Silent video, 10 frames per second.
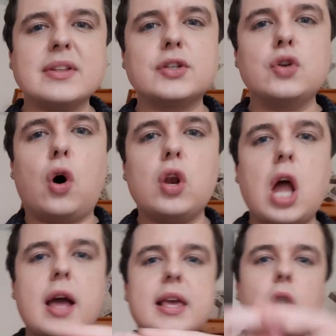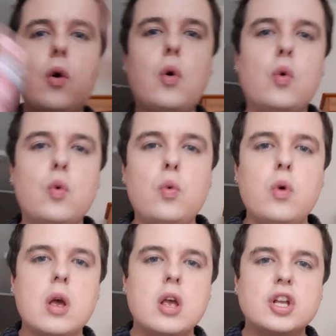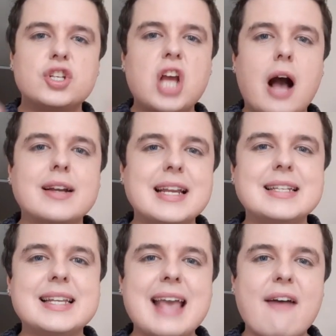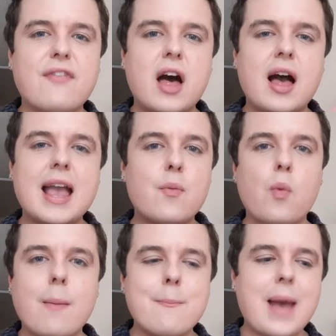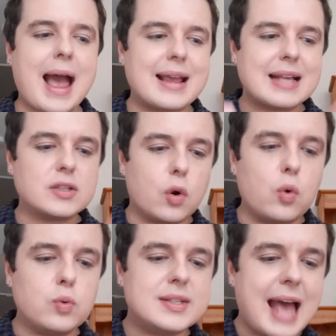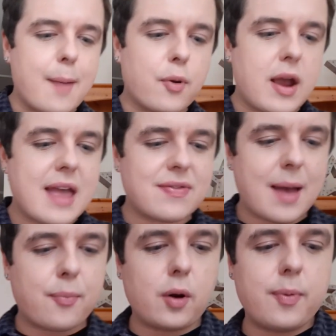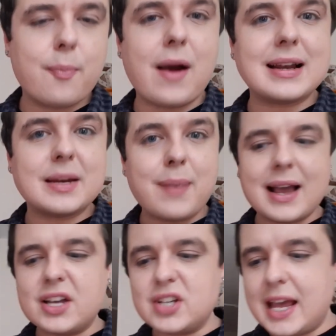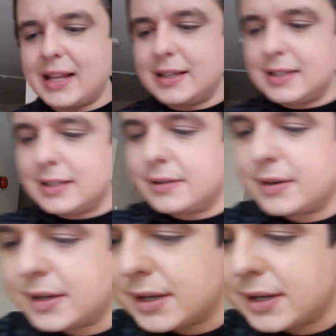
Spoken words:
It's not like all chucked in together in one bag. It's all separate in their proper branded packaging.